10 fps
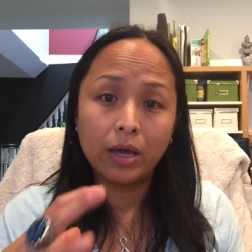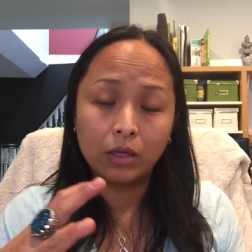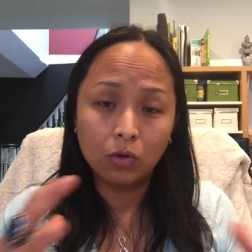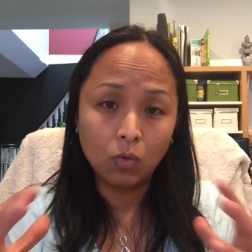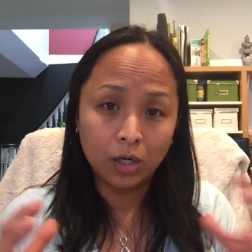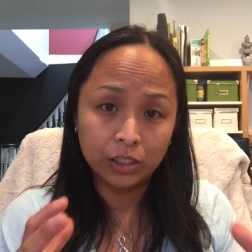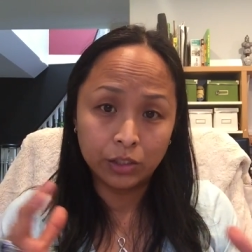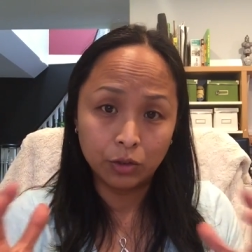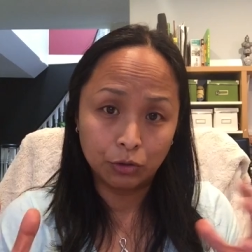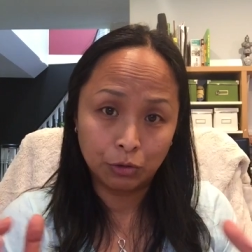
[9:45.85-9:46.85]
you are
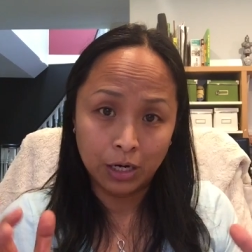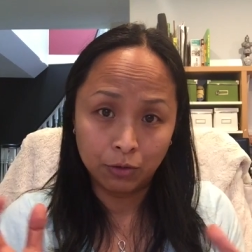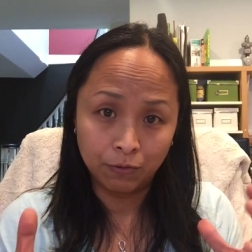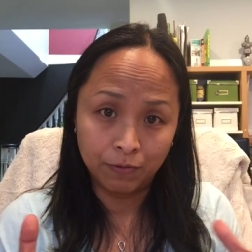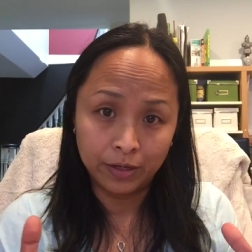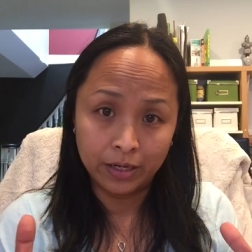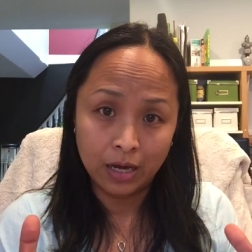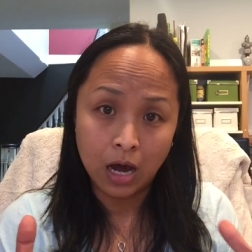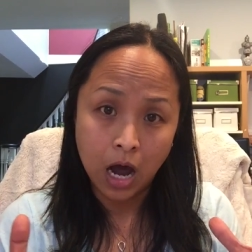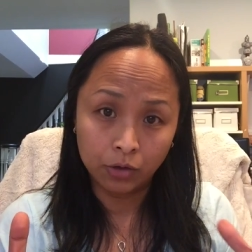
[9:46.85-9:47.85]
still trying to figure
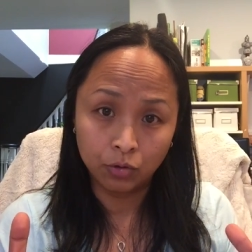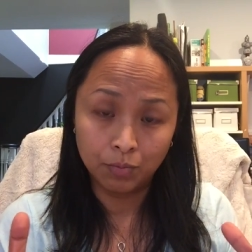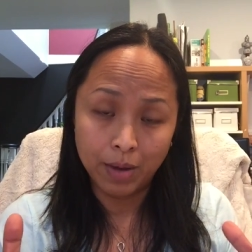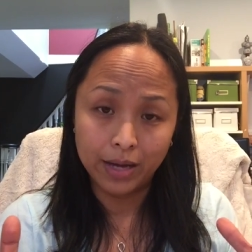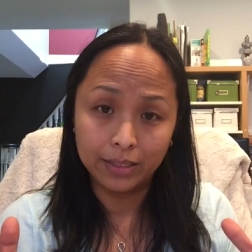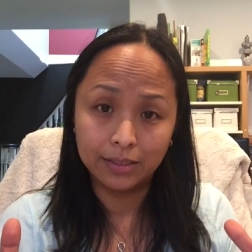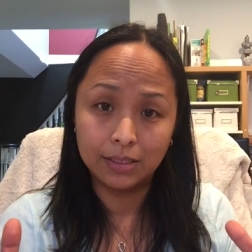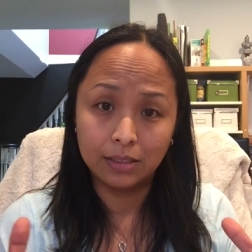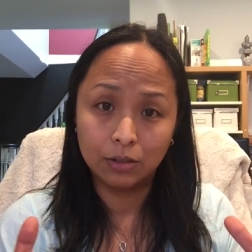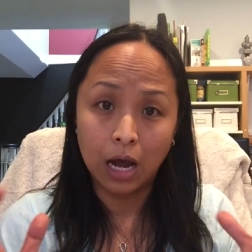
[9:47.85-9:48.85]
out how
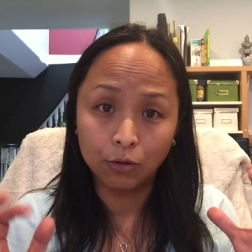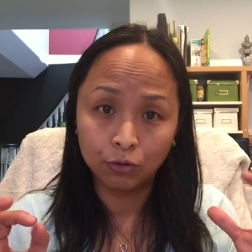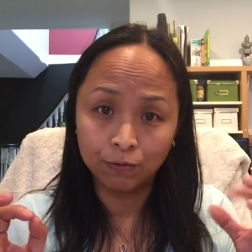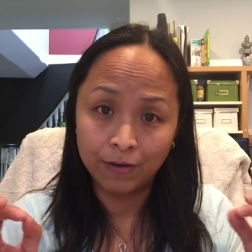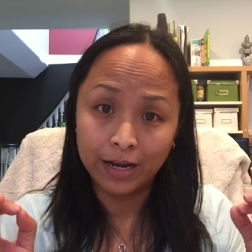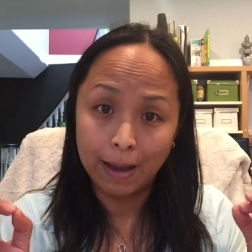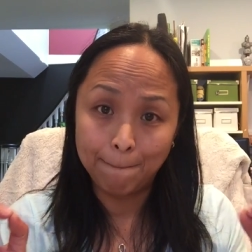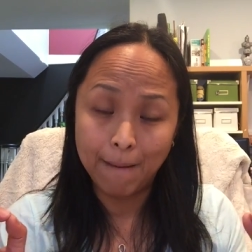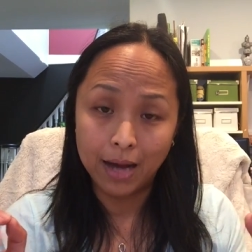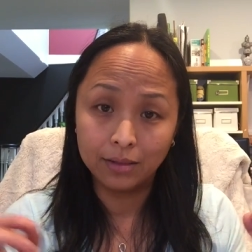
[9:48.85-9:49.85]
to find that
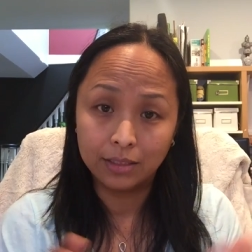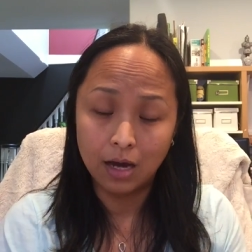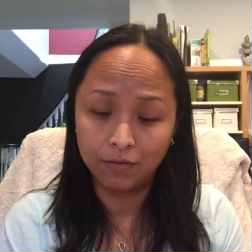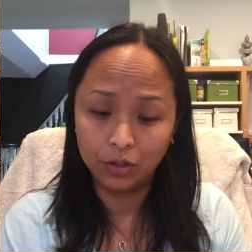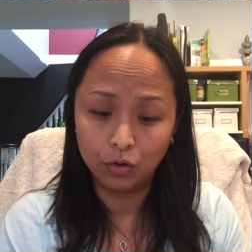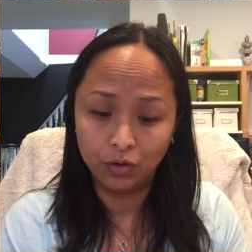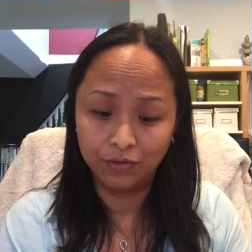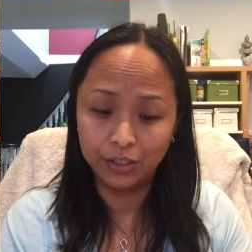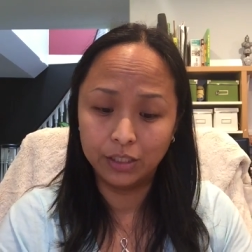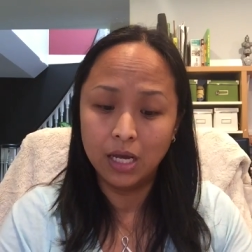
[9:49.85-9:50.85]
balance of the
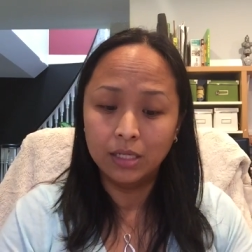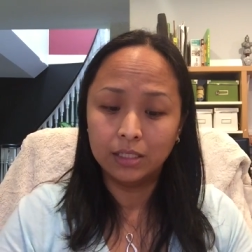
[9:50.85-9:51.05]
universe.